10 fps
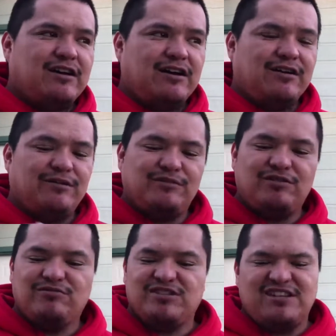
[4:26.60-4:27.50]
Um,
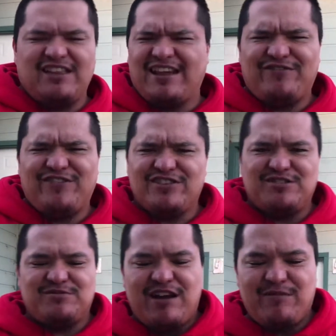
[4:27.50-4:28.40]
don't just like if you're a
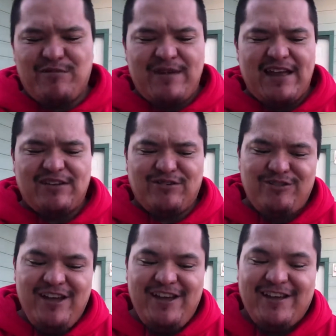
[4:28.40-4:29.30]
subscriber, man, don't.